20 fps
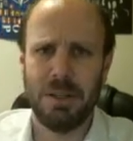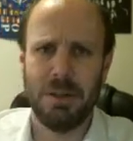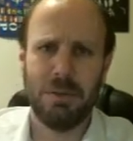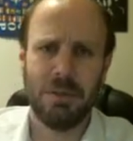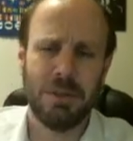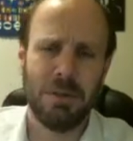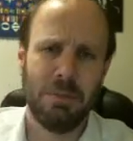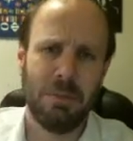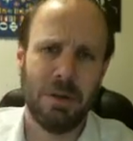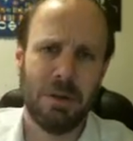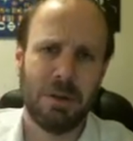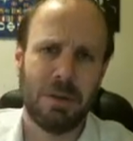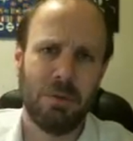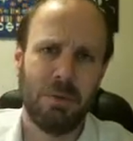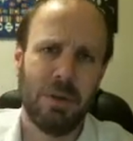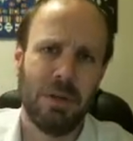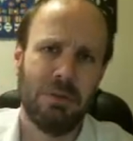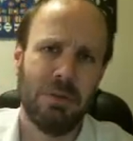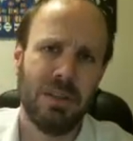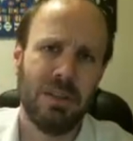
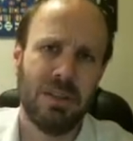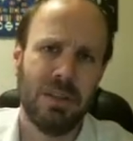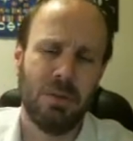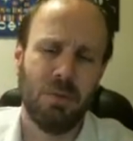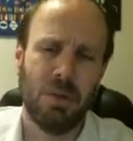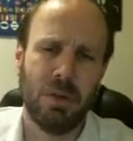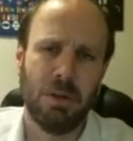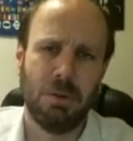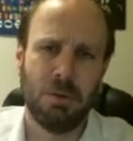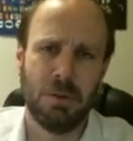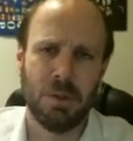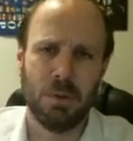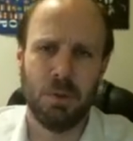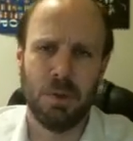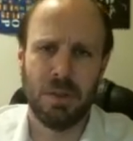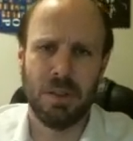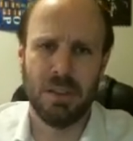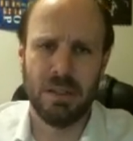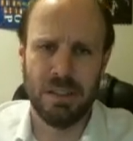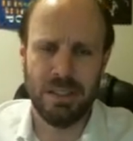Whenever he said where he was
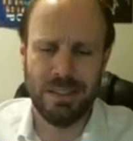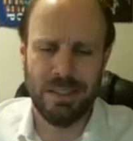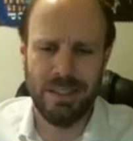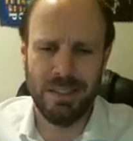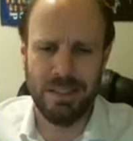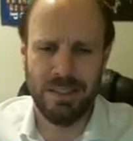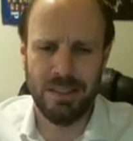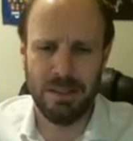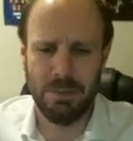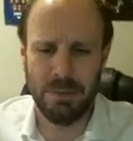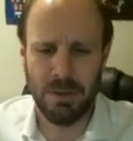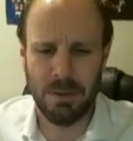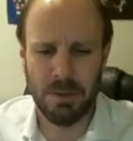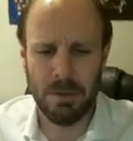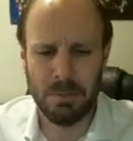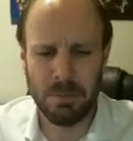working, it's like, yeah, it's America.